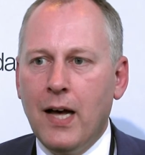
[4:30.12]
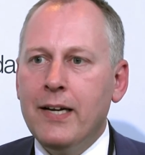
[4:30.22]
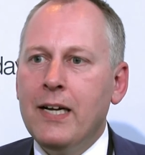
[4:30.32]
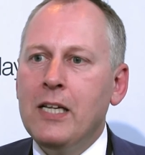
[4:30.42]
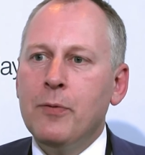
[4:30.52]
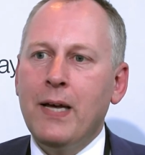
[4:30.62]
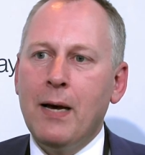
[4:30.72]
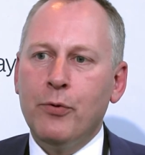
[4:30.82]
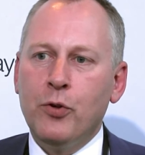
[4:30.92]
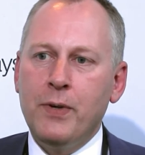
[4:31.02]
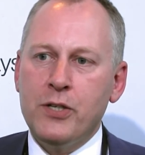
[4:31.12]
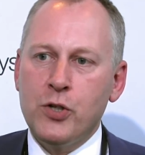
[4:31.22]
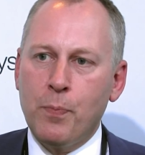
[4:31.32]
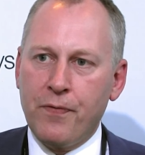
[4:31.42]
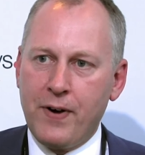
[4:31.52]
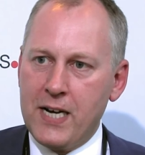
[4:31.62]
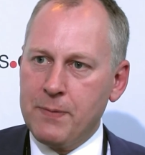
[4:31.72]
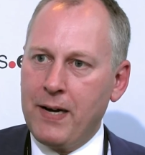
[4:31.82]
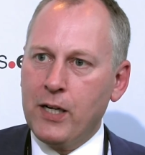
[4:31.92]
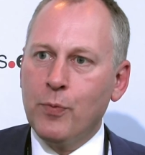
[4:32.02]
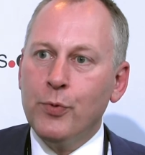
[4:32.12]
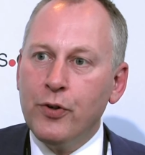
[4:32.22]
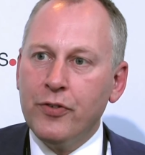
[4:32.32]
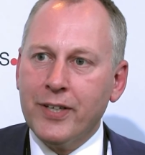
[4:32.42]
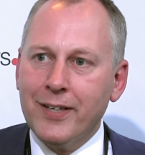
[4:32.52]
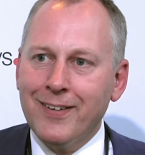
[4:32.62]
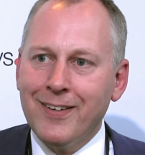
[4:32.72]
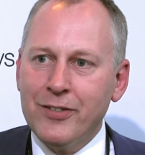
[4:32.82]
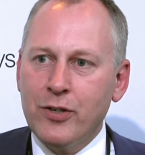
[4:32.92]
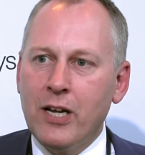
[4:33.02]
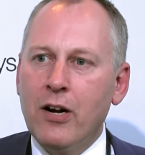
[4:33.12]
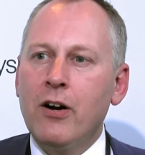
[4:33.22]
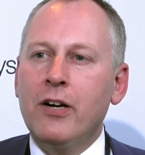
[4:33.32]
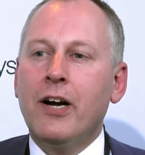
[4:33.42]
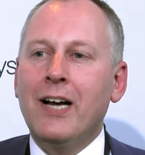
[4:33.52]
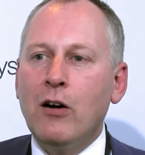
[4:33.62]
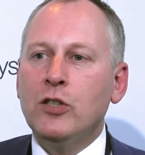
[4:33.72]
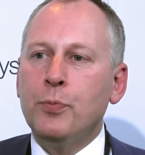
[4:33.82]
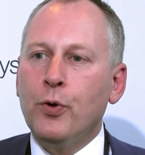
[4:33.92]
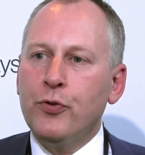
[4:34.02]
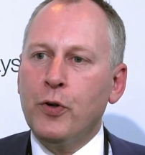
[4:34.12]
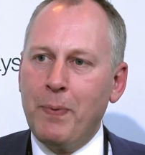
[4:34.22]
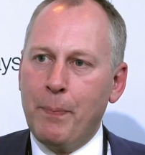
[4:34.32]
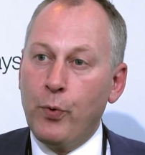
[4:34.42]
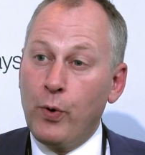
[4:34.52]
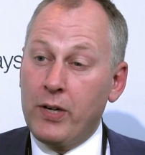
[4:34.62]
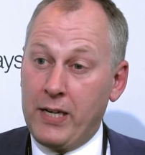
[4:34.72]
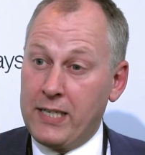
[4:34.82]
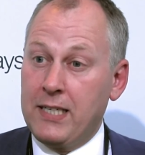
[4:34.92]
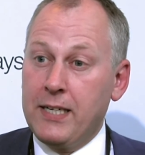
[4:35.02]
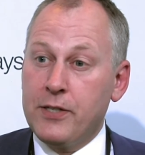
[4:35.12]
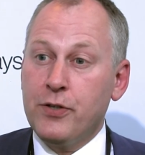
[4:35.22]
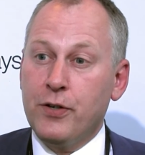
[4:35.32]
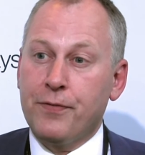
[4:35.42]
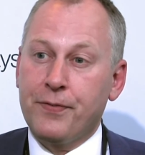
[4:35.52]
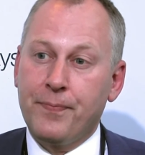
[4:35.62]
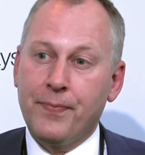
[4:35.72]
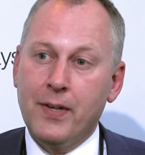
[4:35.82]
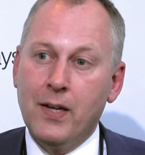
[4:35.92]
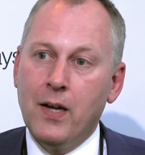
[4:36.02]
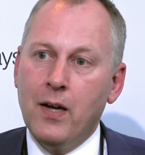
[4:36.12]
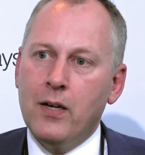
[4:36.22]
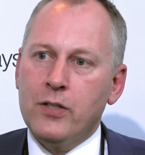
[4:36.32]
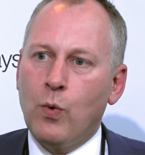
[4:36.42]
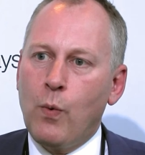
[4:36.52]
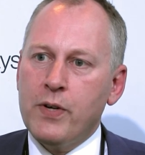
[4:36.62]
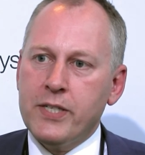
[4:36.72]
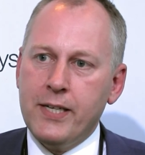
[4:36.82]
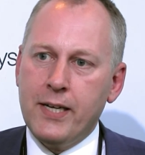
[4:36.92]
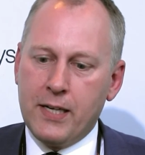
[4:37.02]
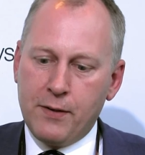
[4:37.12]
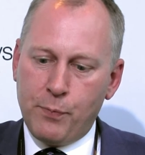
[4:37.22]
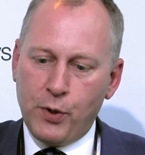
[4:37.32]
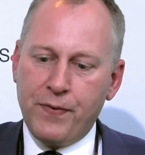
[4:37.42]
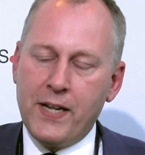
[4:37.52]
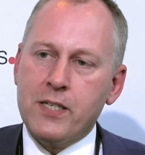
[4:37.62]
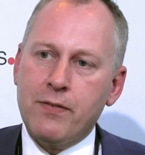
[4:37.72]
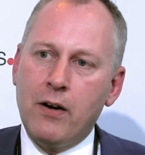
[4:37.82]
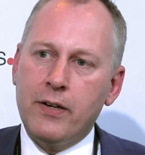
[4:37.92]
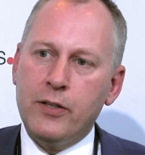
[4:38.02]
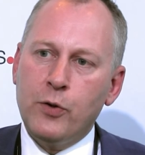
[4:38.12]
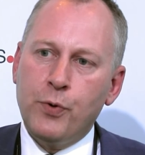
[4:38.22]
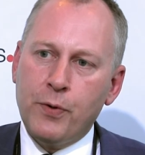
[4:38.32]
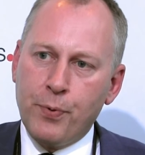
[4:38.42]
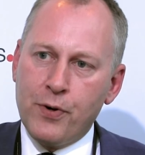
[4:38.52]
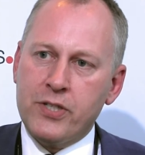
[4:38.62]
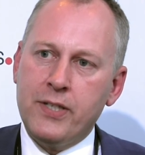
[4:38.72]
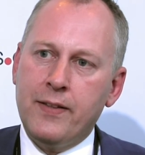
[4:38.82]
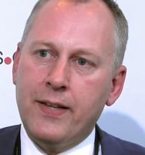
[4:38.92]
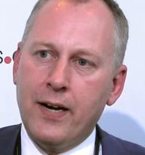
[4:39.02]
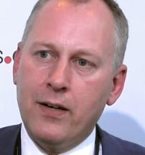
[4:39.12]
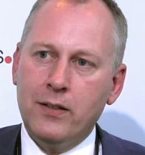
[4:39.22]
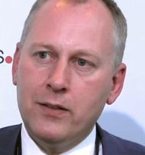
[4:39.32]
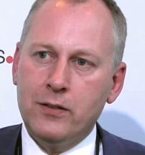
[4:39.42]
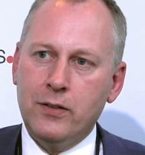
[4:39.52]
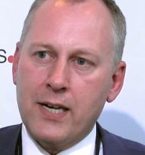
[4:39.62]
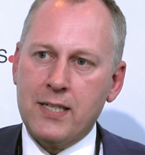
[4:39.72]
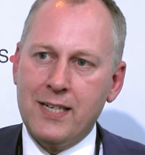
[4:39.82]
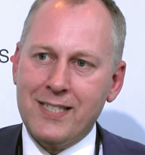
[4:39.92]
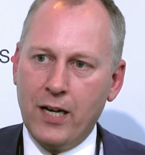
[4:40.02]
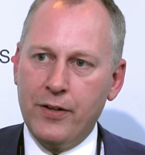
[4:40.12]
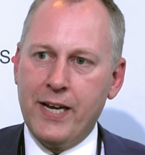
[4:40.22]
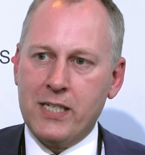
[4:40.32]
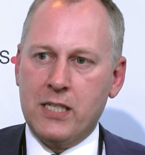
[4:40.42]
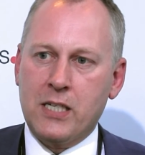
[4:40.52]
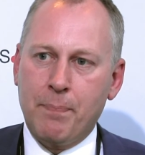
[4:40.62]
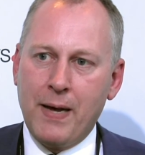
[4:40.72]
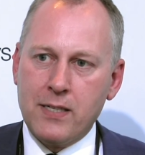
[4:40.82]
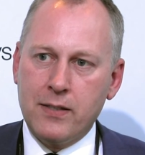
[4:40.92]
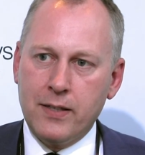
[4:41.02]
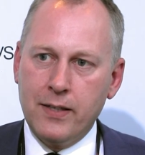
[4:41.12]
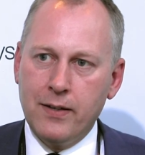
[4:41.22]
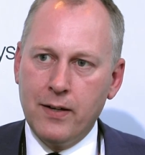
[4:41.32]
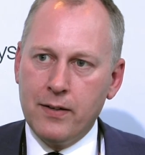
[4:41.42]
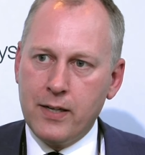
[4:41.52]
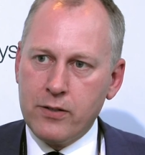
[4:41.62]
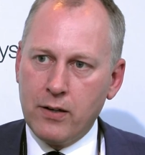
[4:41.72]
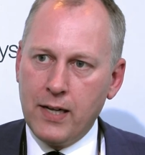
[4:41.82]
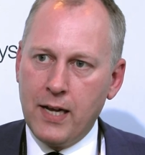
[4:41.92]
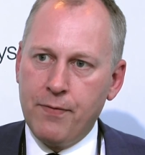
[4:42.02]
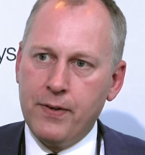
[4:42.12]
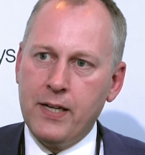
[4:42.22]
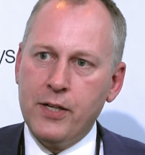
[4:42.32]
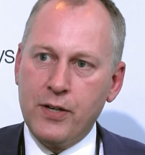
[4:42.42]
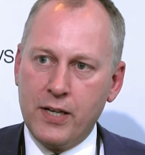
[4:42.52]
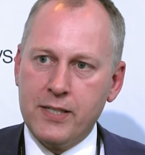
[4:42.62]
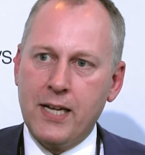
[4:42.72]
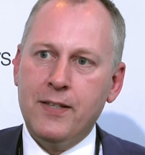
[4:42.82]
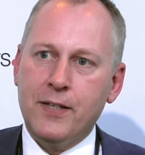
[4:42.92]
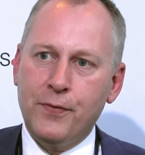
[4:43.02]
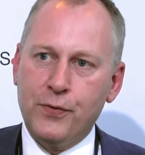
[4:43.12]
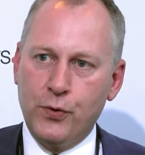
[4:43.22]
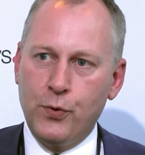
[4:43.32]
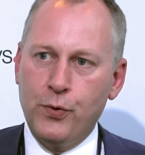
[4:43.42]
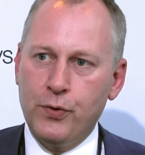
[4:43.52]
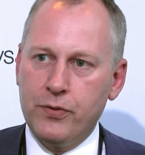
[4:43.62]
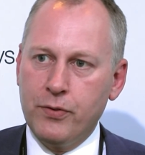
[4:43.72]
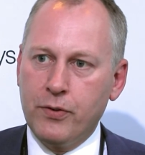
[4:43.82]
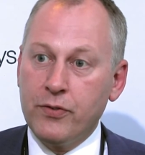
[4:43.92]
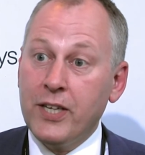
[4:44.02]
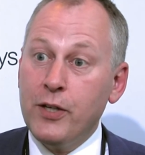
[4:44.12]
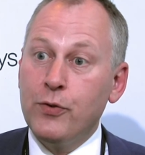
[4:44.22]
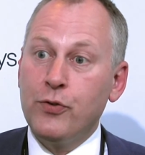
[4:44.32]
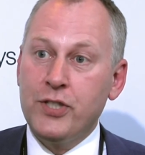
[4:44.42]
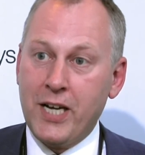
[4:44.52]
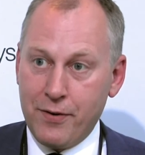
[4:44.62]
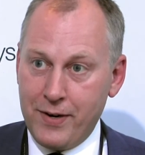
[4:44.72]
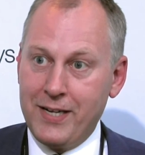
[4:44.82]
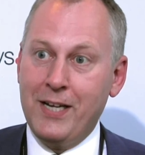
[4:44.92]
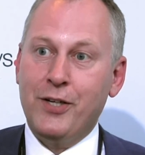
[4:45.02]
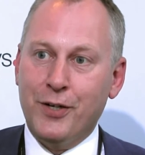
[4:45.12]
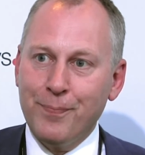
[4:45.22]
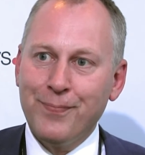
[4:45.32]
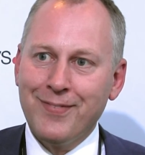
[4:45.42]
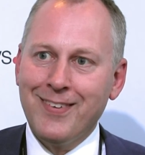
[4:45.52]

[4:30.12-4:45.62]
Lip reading: And they need to be able to be supervised by the community, so they are accountable to the people who actually they serve. So what we're seeing is if you put a fence around it, you put a person in there to actually sell the excess capacity, they suddenly have an incentive to continue to generate income